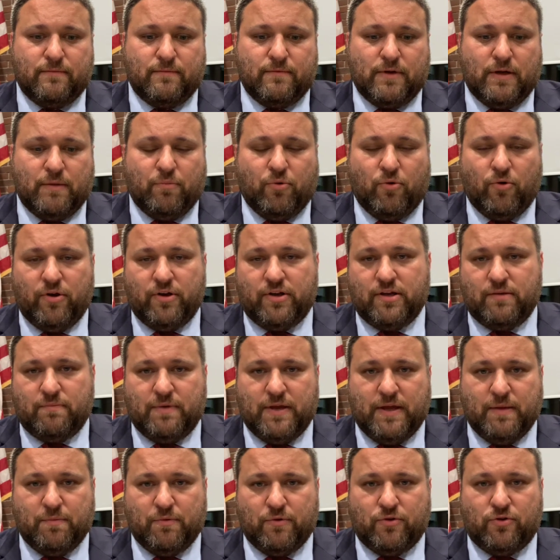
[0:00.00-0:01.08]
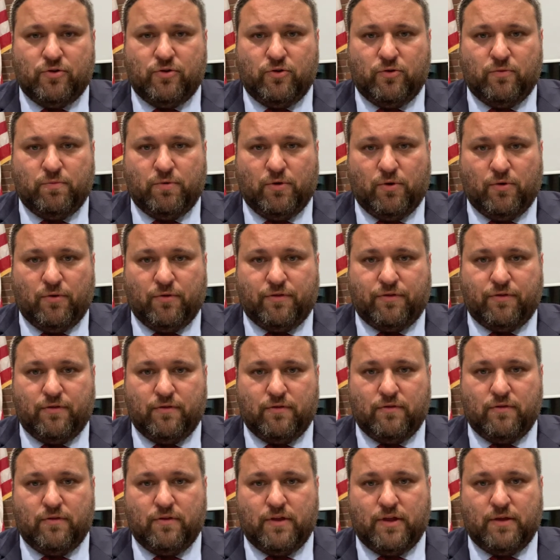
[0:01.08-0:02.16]
appointed people to both
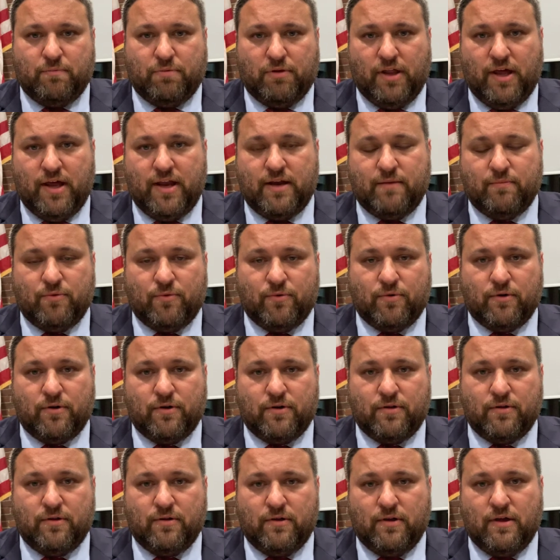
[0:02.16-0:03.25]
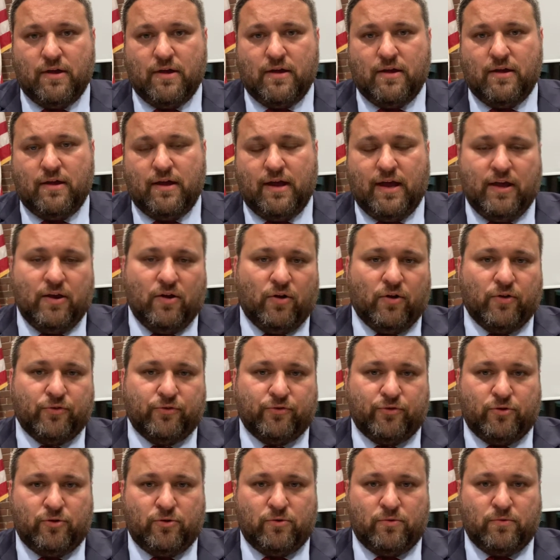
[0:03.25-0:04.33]
the planning board and
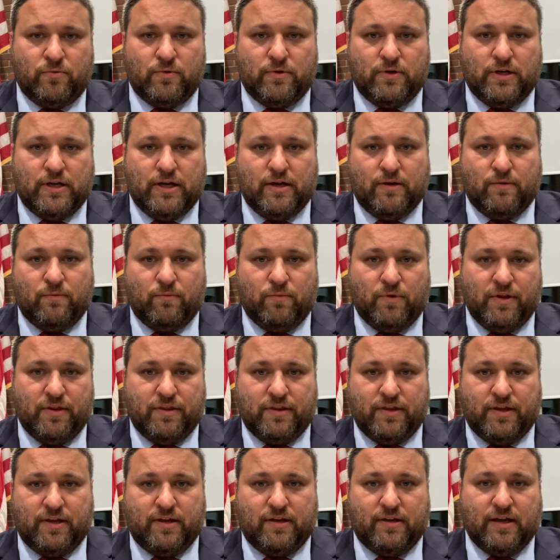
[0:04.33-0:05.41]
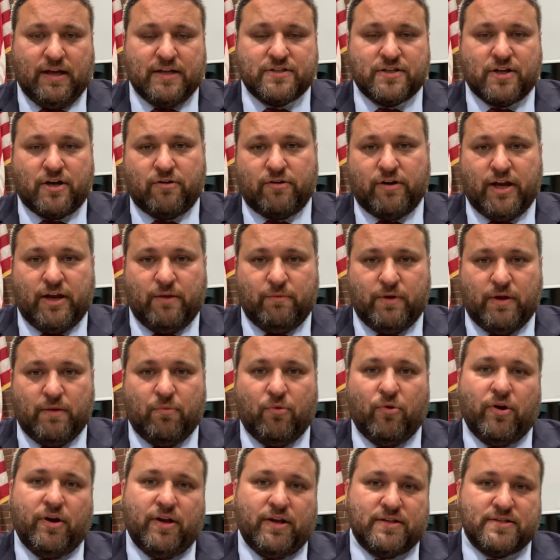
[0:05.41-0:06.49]
also with the SRA, we
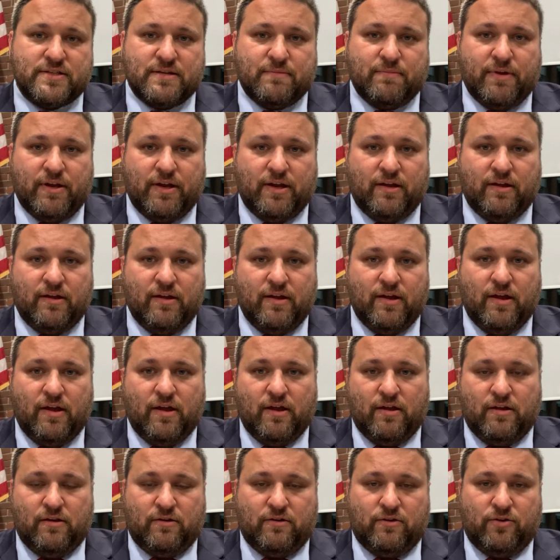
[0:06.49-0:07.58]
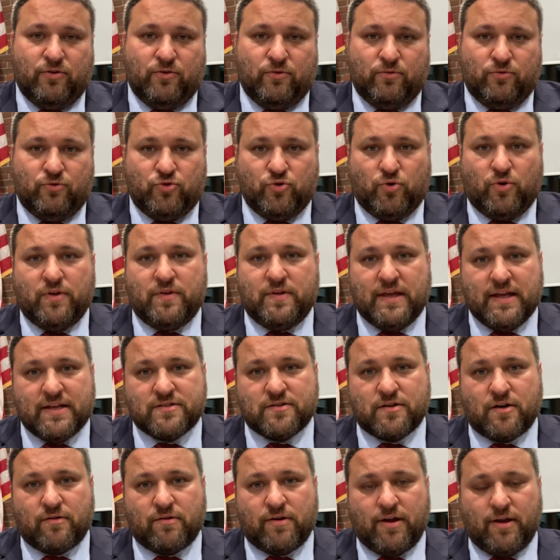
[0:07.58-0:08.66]
appointed somebody to join the
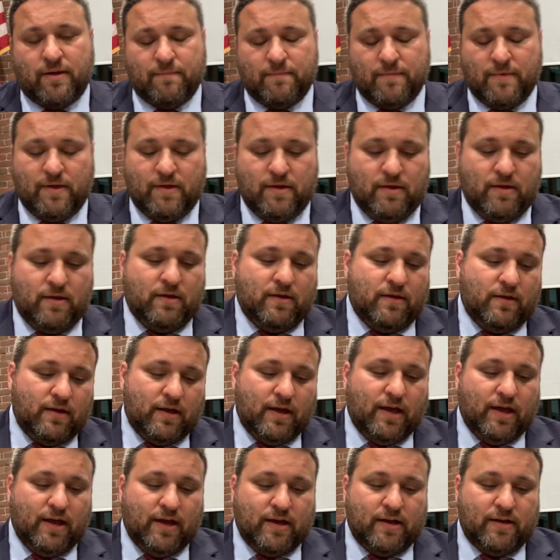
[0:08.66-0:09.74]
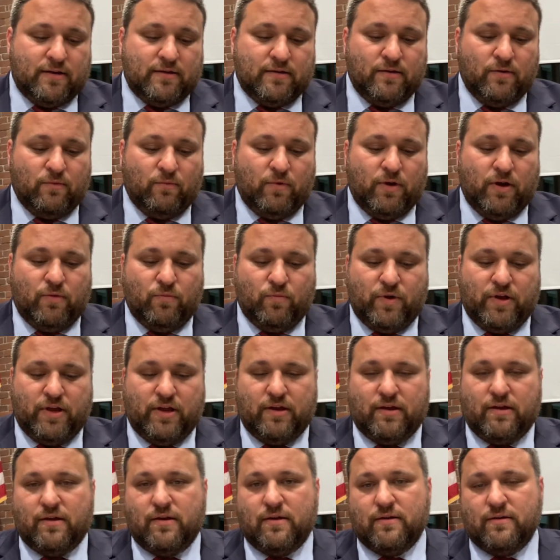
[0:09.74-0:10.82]
SRA. And when
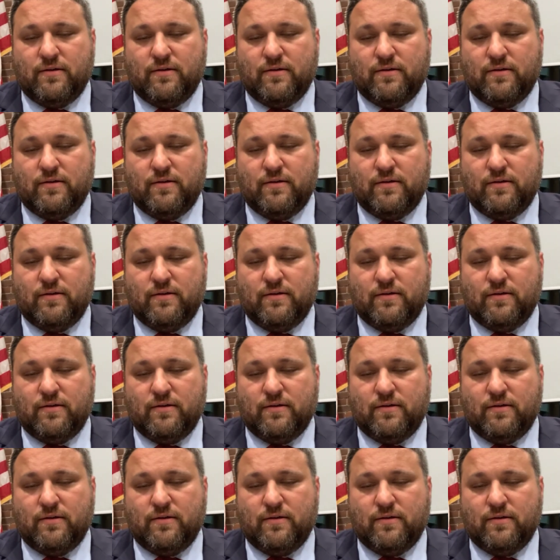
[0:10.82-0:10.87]
we